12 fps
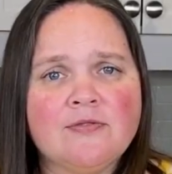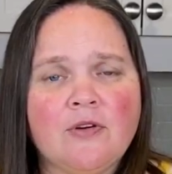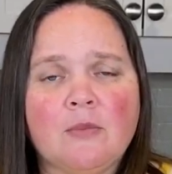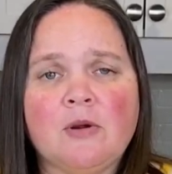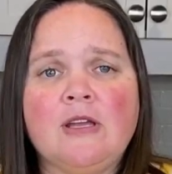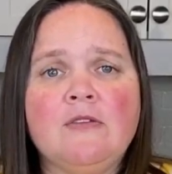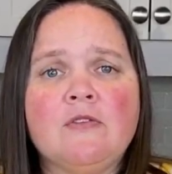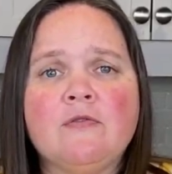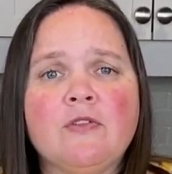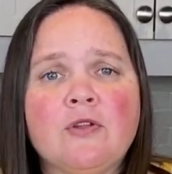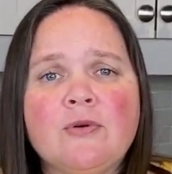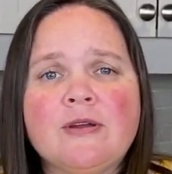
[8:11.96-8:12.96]
farmer even
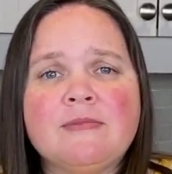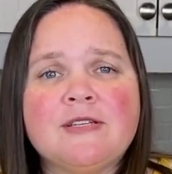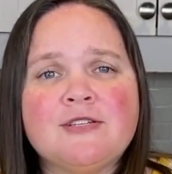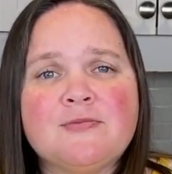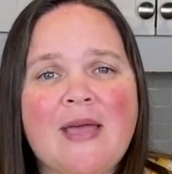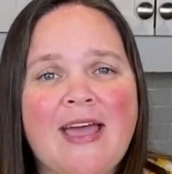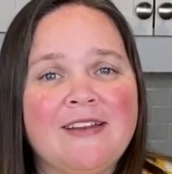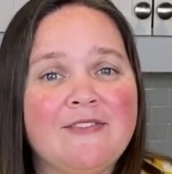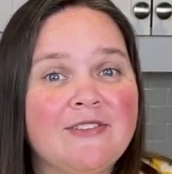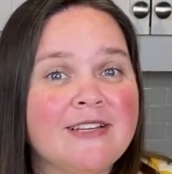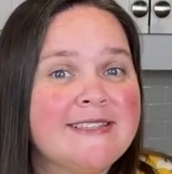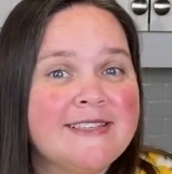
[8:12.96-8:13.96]
flew him to Japan to
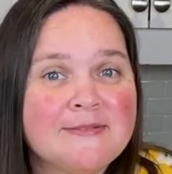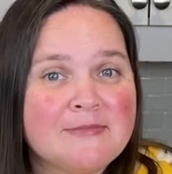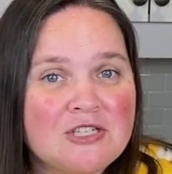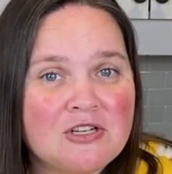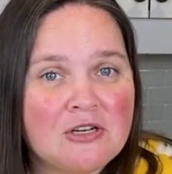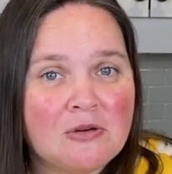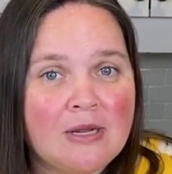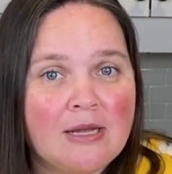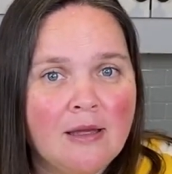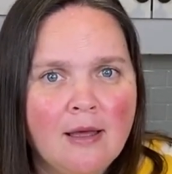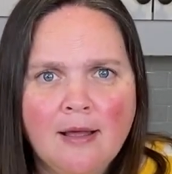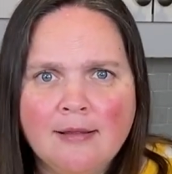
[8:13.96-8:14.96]
fix his machinery.
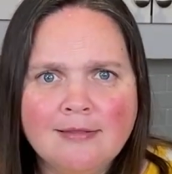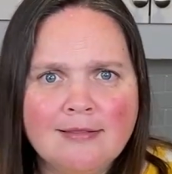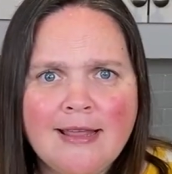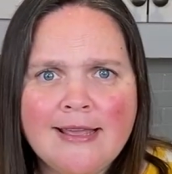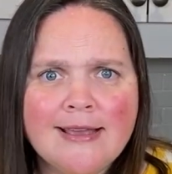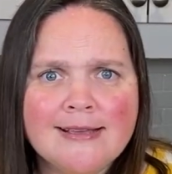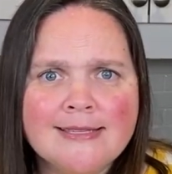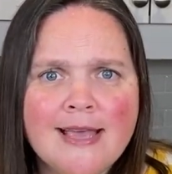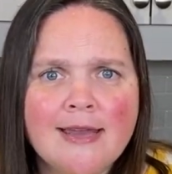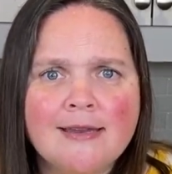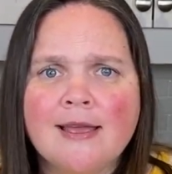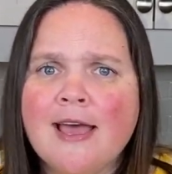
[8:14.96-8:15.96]
Like I
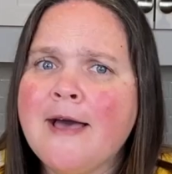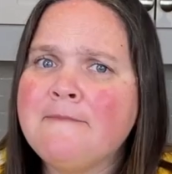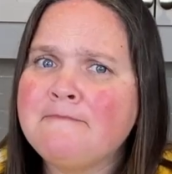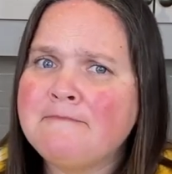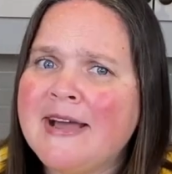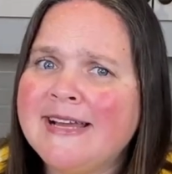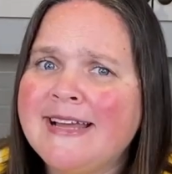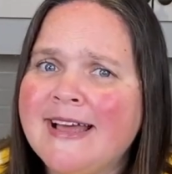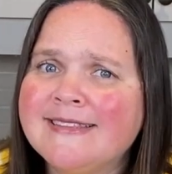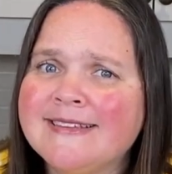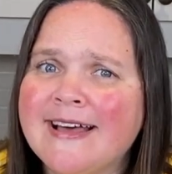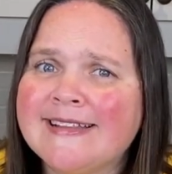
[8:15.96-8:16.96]
said, my
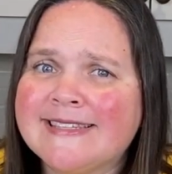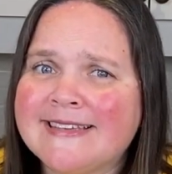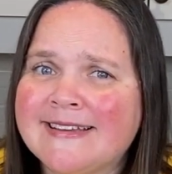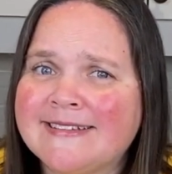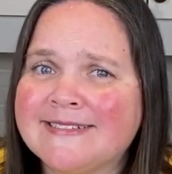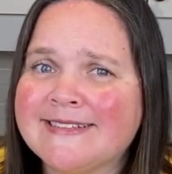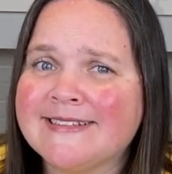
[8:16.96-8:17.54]
dad's got skills.